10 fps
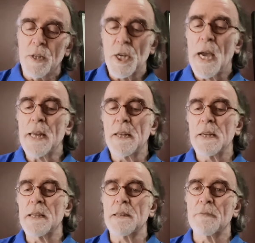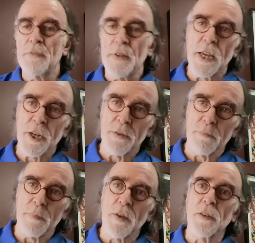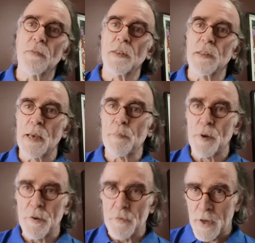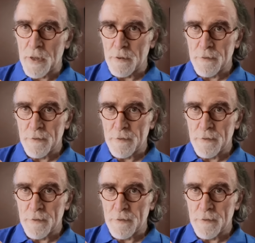China needs inflation because of its debt profile.